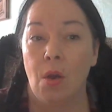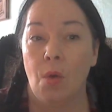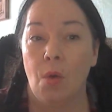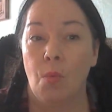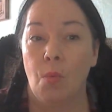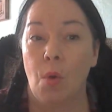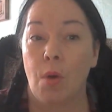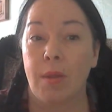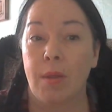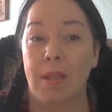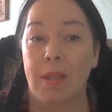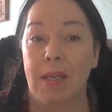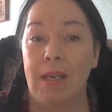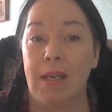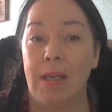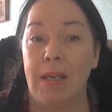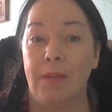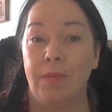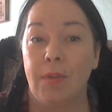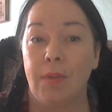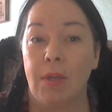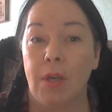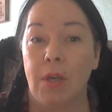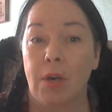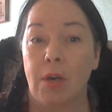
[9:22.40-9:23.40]
whilst he
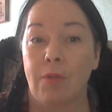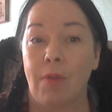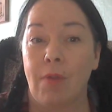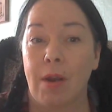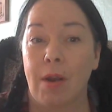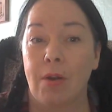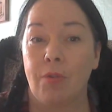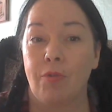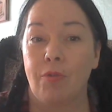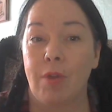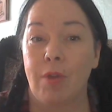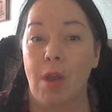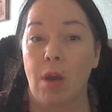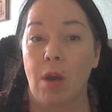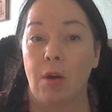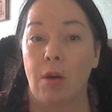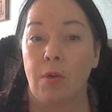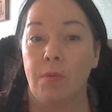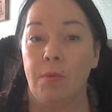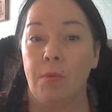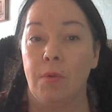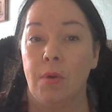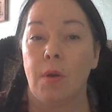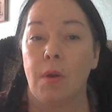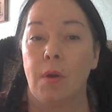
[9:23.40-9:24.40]
lived in the Grand
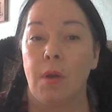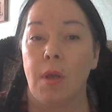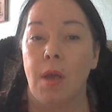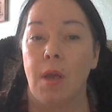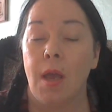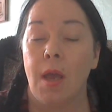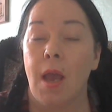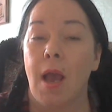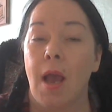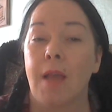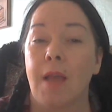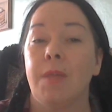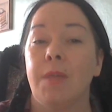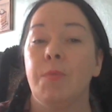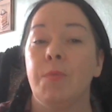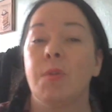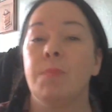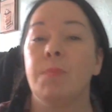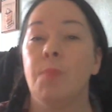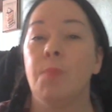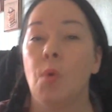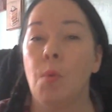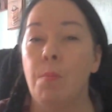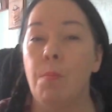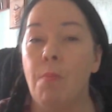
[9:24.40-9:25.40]
Trianon, as it was
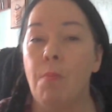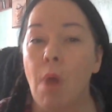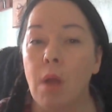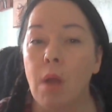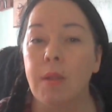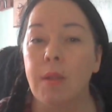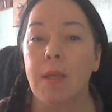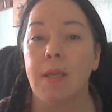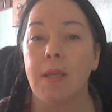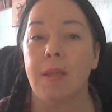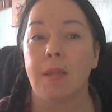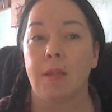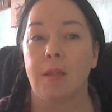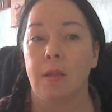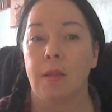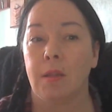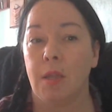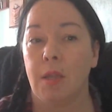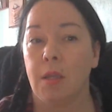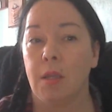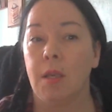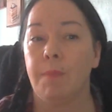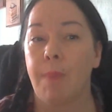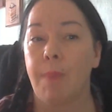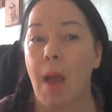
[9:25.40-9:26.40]
more modest
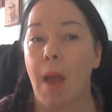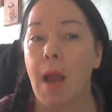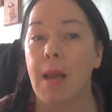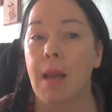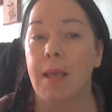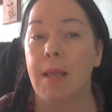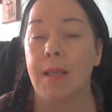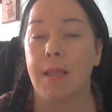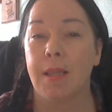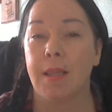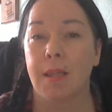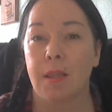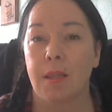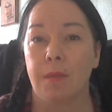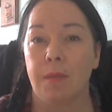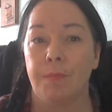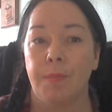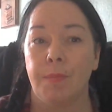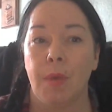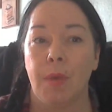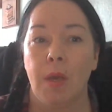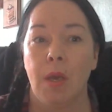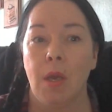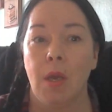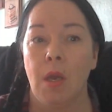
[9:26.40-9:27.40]
than the palace,
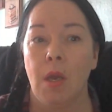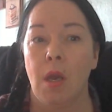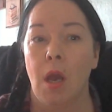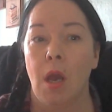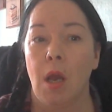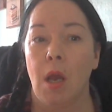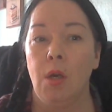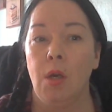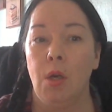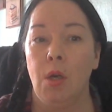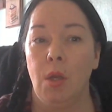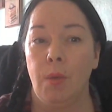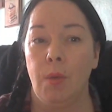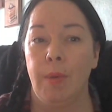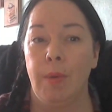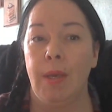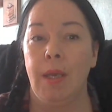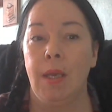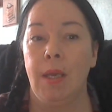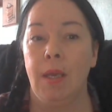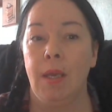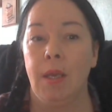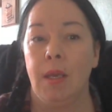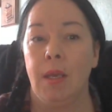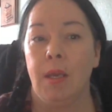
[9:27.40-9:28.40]
and
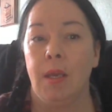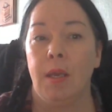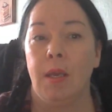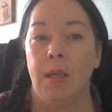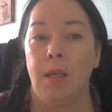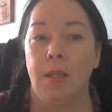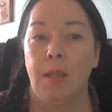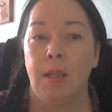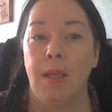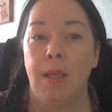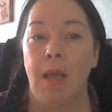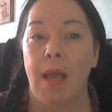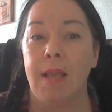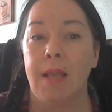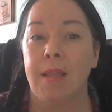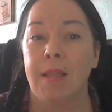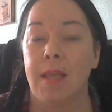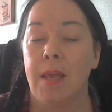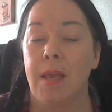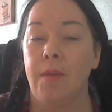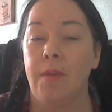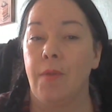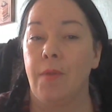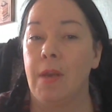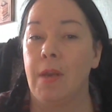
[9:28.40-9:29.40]
Louis the
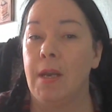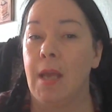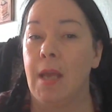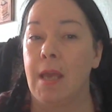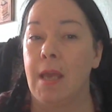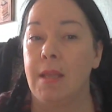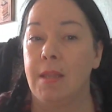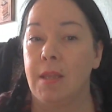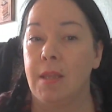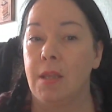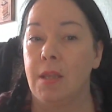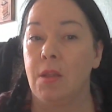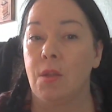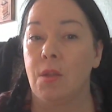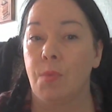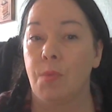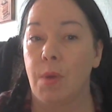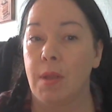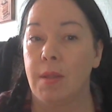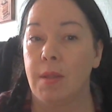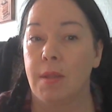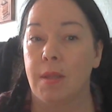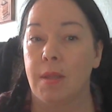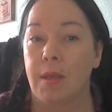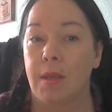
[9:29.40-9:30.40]
eighteenth in eighteen
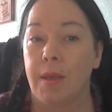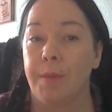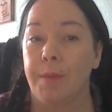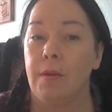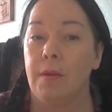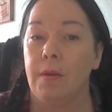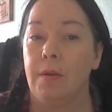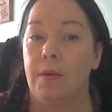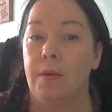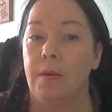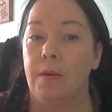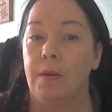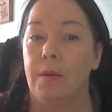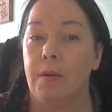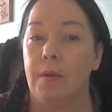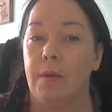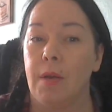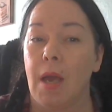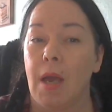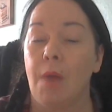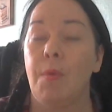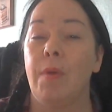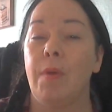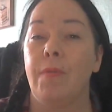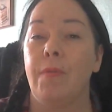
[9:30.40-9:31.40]
twenty.
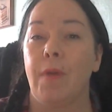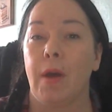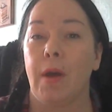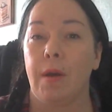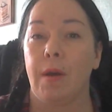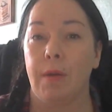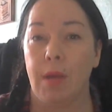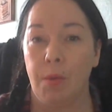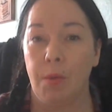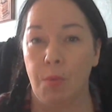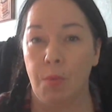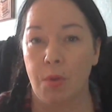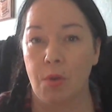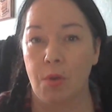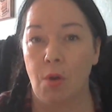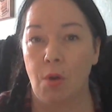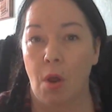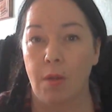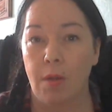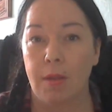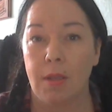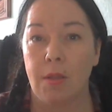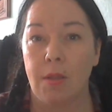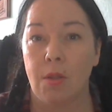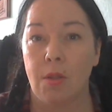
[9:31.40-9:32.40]
However, it was
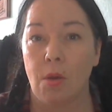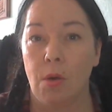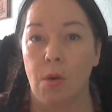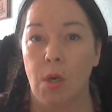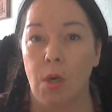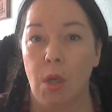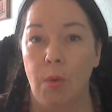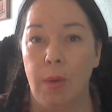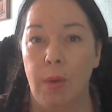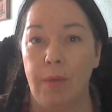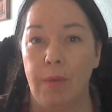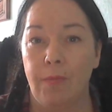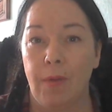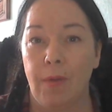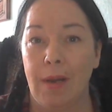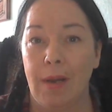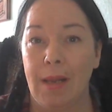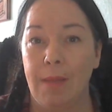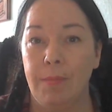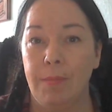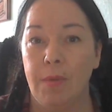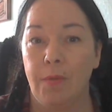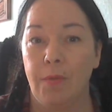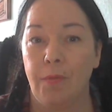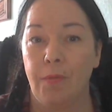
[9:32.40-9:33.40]
not until Louis
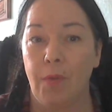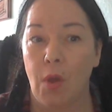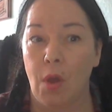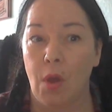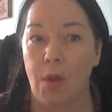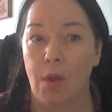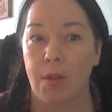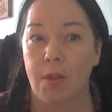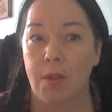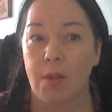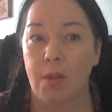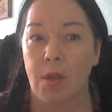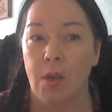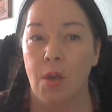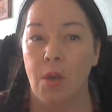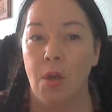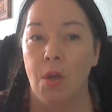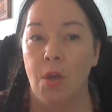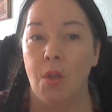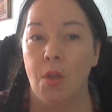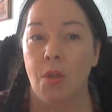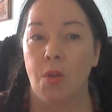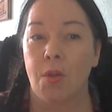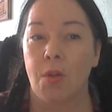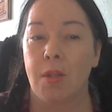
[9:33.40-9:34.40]
Philippe the first
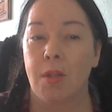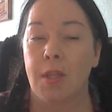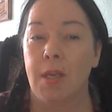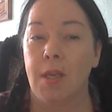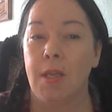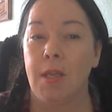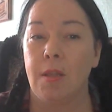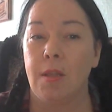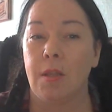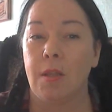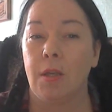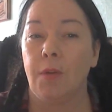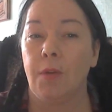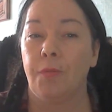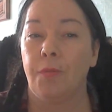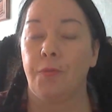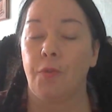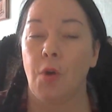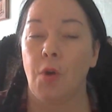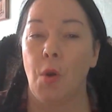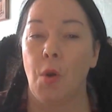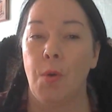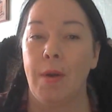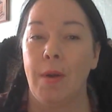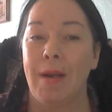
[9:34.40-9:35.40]
succeeded to the
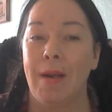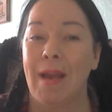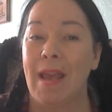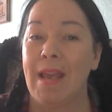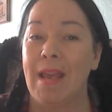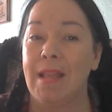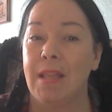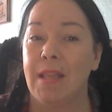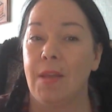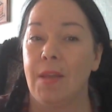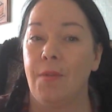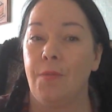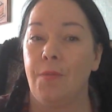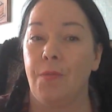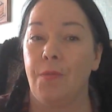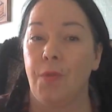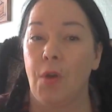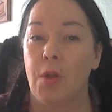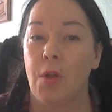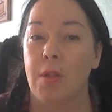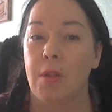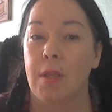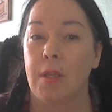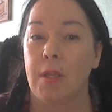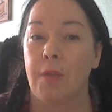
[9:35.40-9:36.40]
throne in eighteen
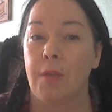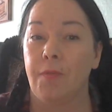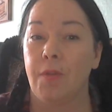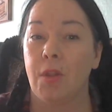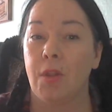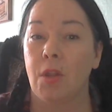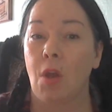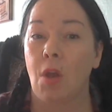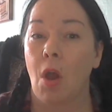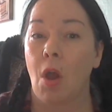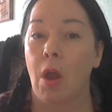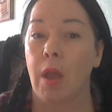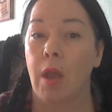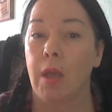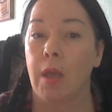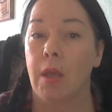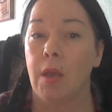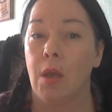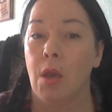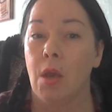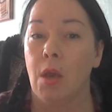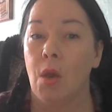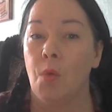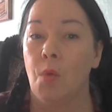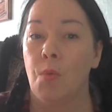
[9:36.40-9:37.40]
thirty that Versailles
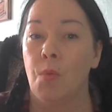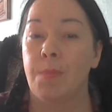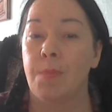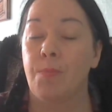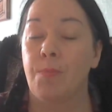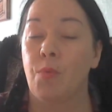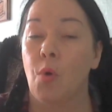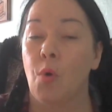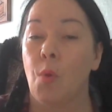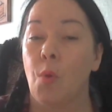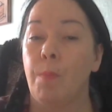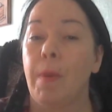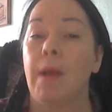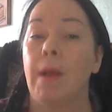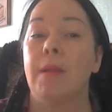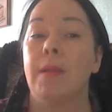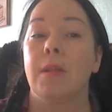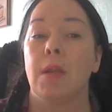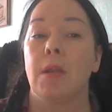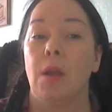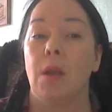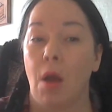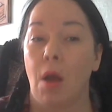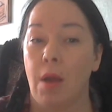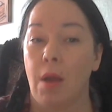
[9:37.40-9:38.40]
was brought back
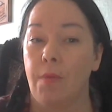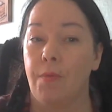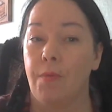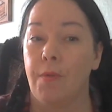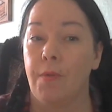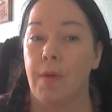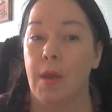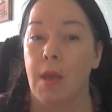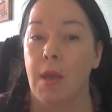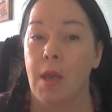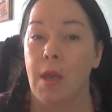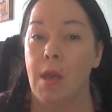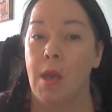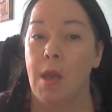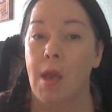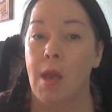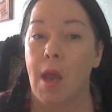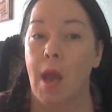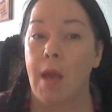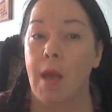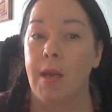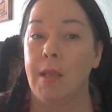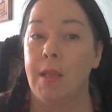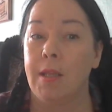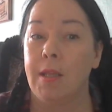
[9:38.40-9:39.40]
to life,
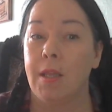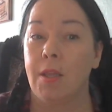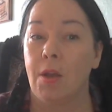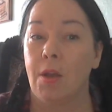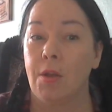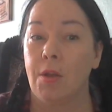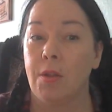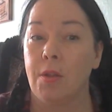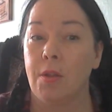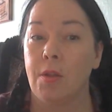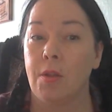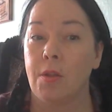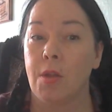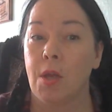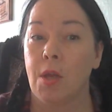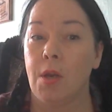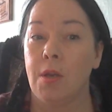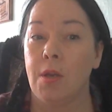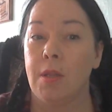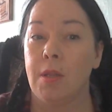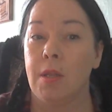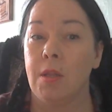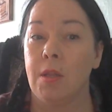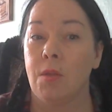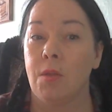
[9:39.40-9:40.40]
and he decided to turn
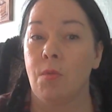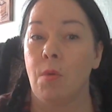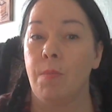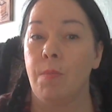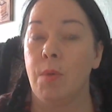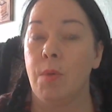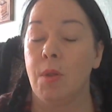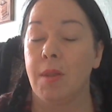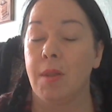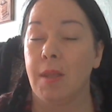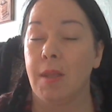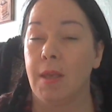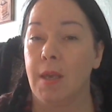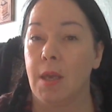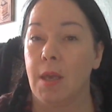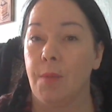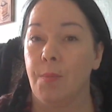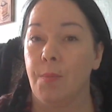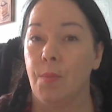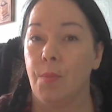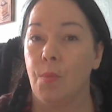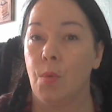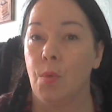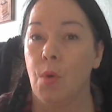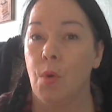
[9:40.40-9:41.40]
it into a museum,
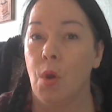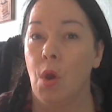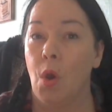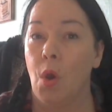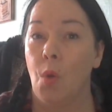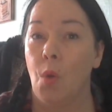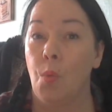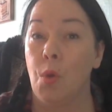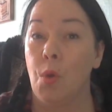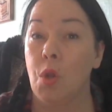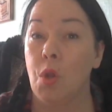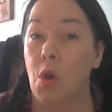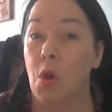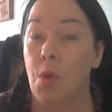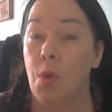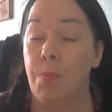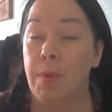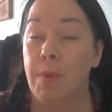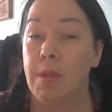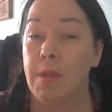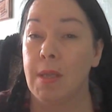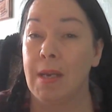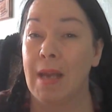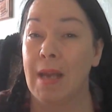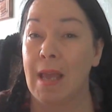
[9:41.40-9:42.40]
which
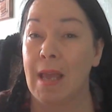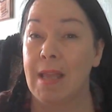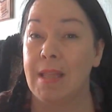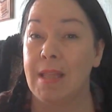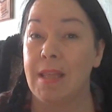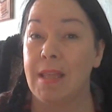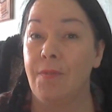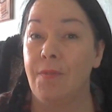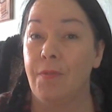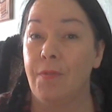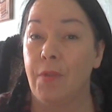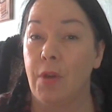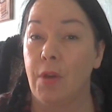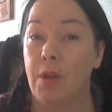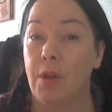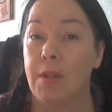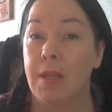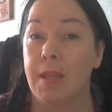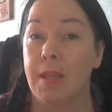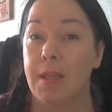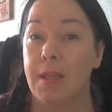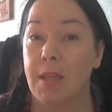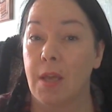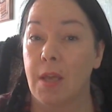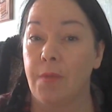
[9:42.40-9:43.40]
opened in eighteen
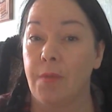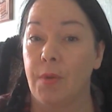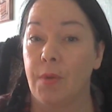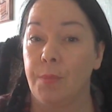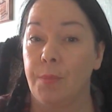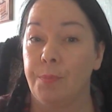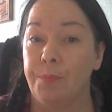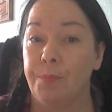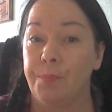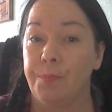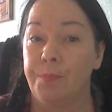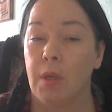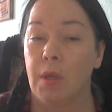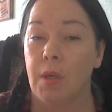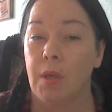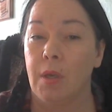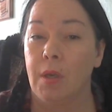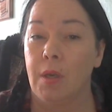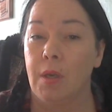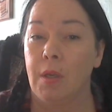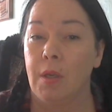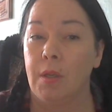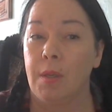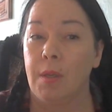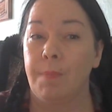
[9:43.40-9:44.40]
thirty-seven.
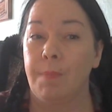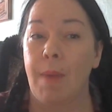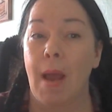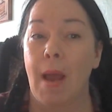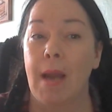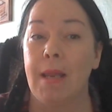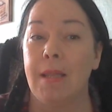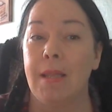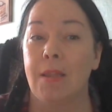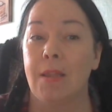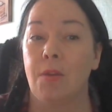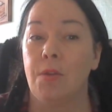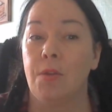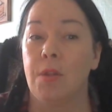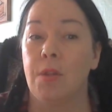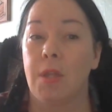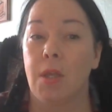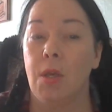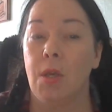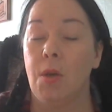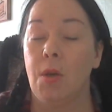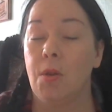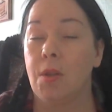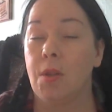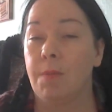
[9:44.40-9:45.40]
The palace
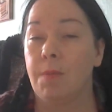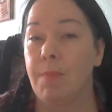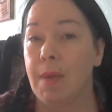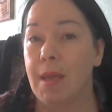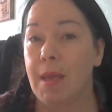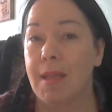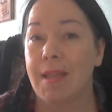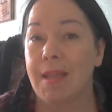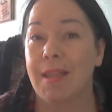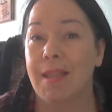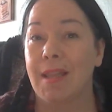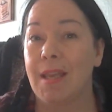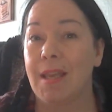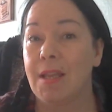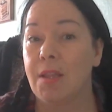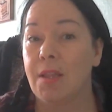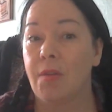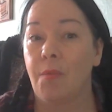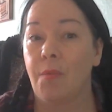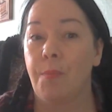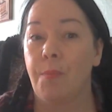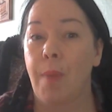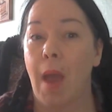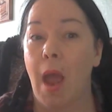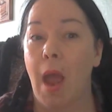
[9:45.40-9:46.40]
continued to be a seat
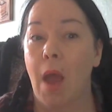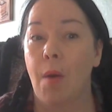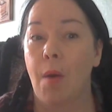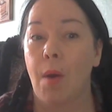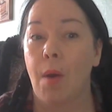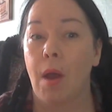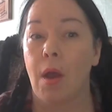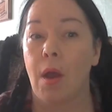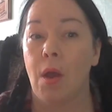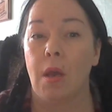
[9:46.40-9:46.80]
of power